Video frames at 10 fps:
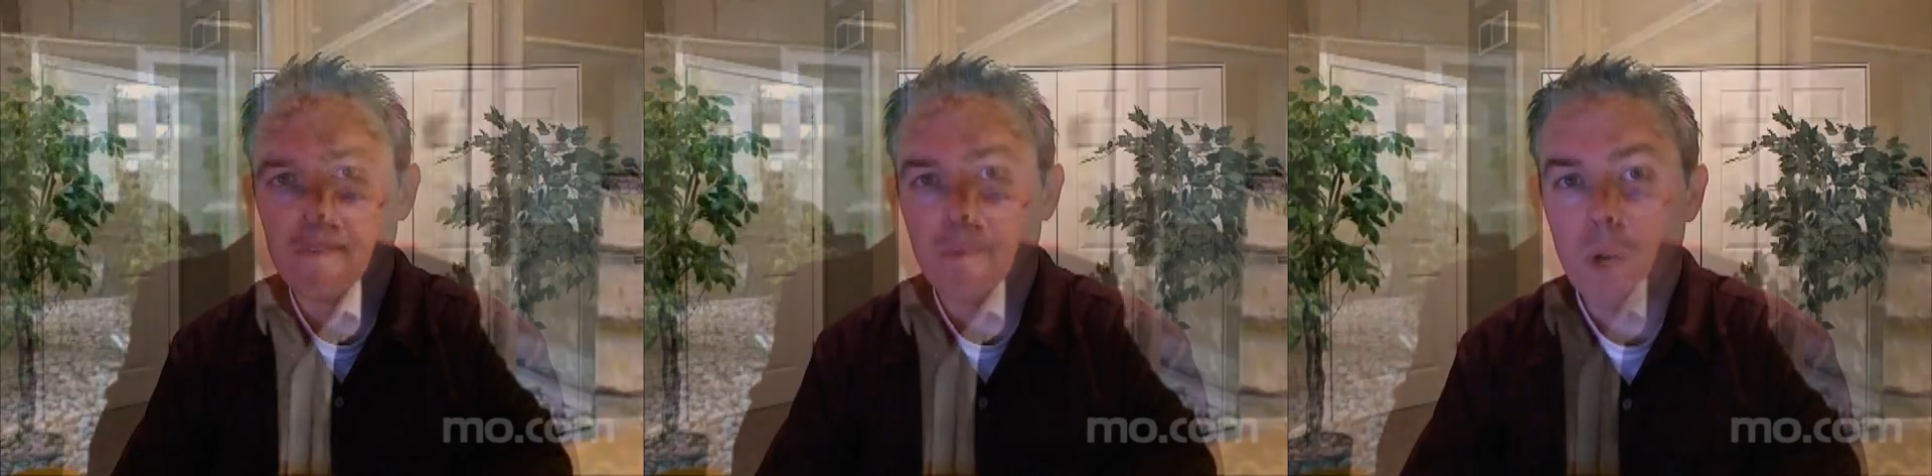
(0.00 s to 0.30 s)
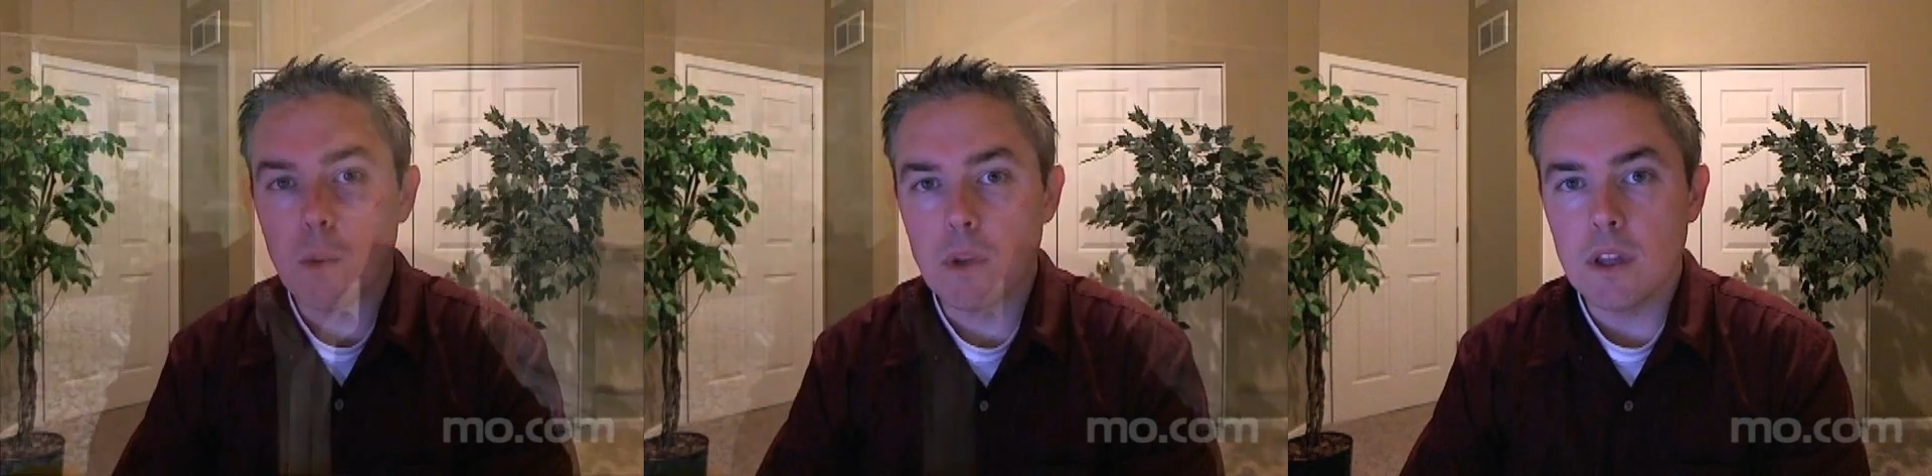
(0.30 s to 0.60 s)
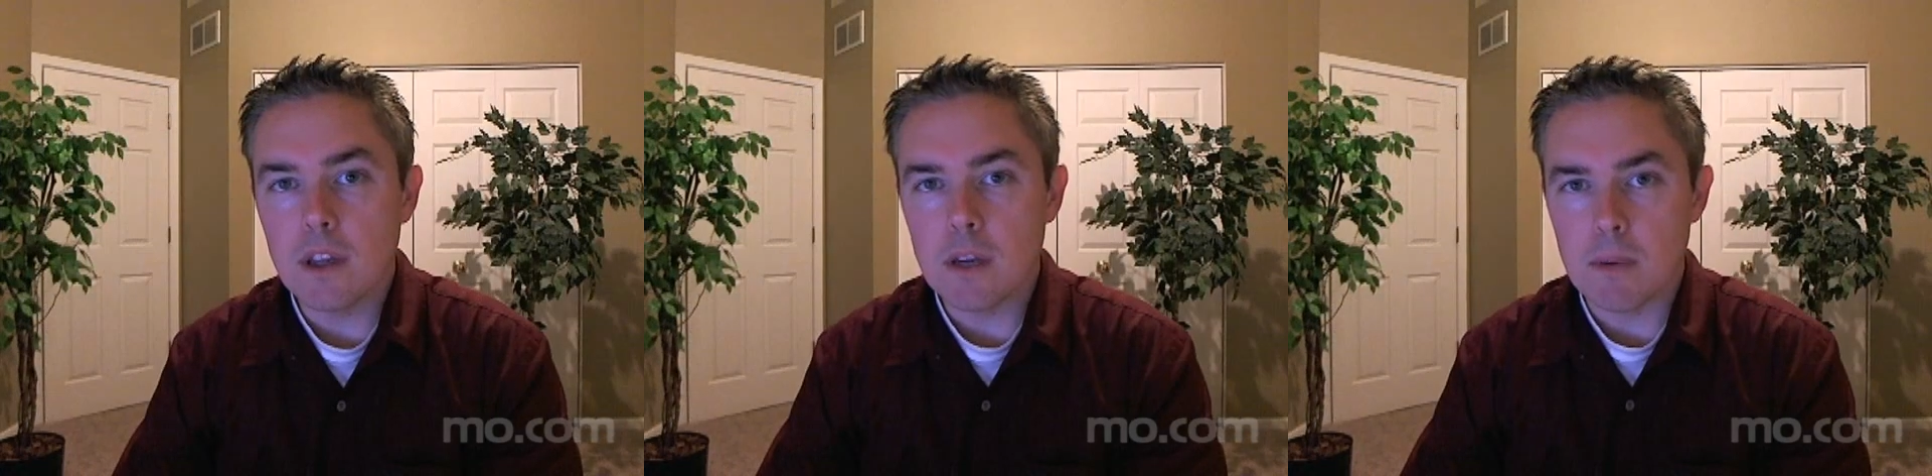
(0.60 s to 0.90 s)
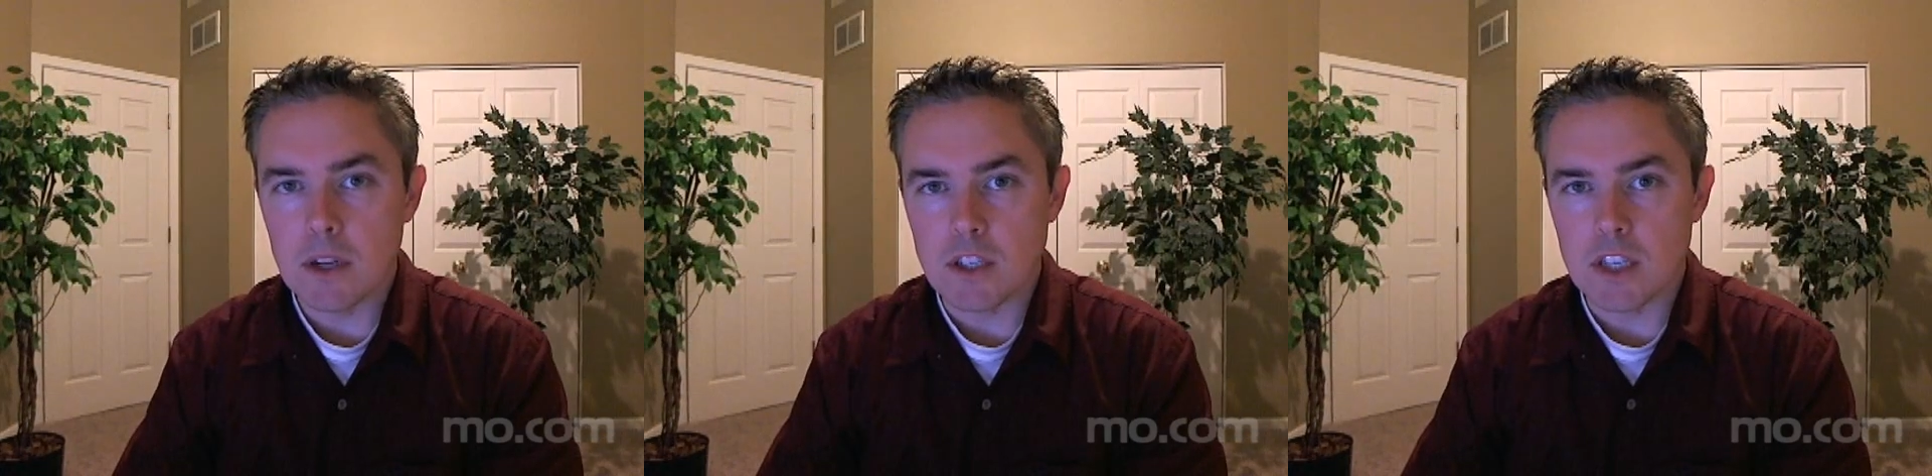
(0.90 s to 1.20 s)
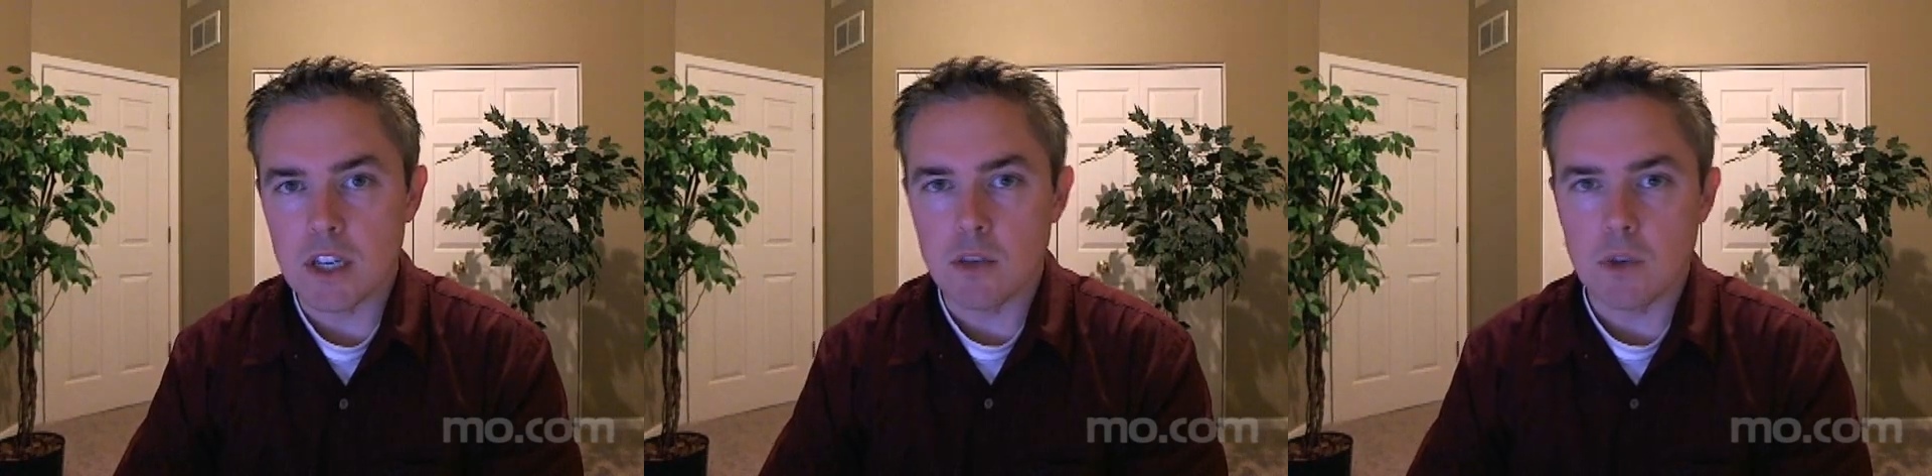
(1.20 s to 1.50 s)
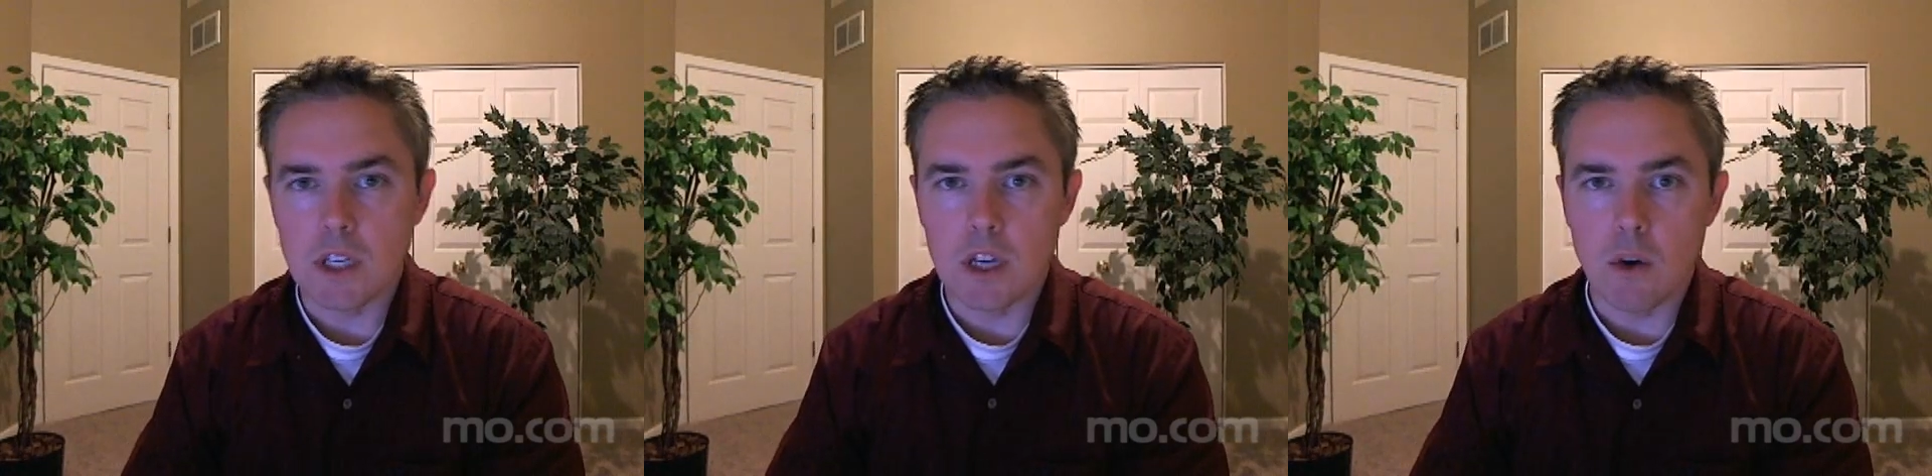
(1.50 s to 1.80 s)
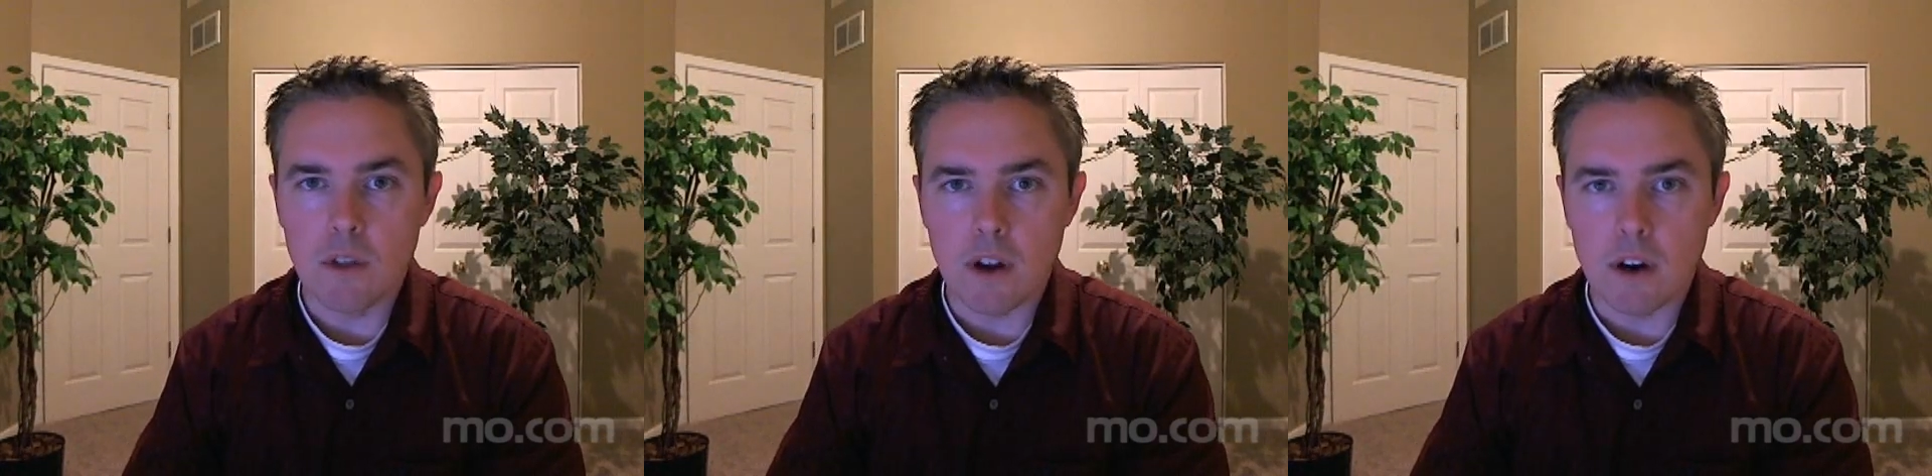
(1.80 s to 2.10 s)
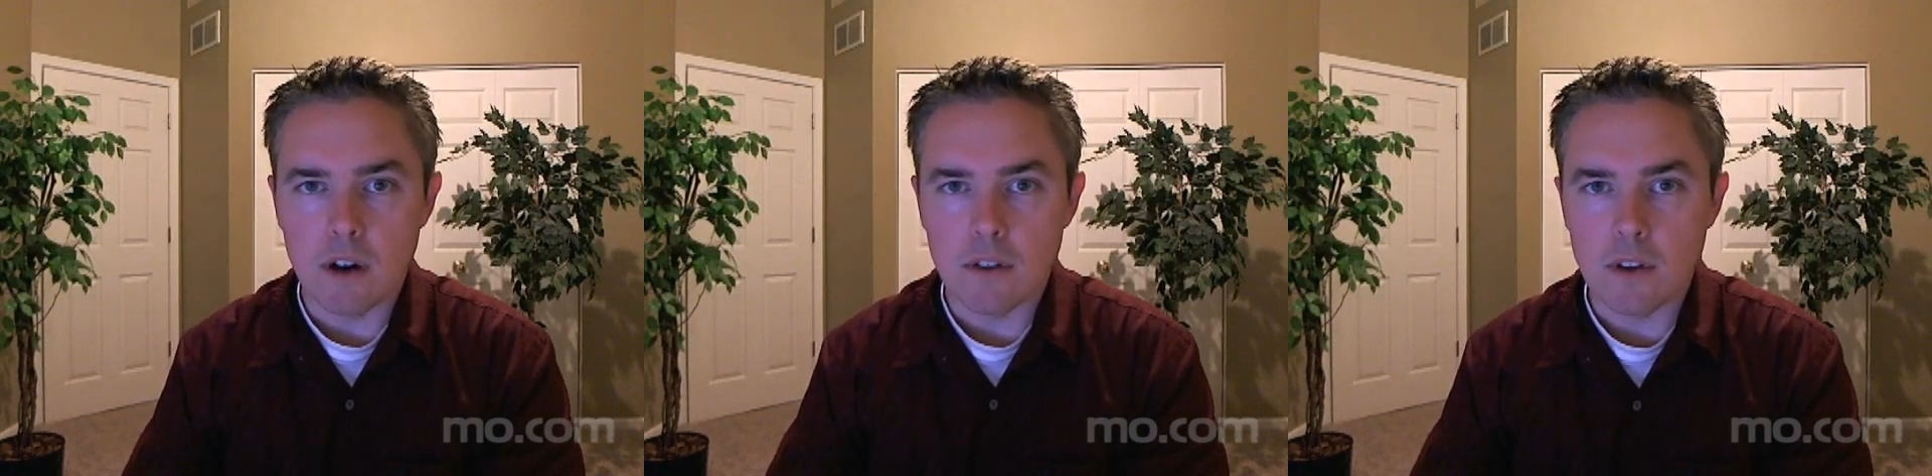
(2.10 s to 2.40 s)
what I really like about your site is when you go there,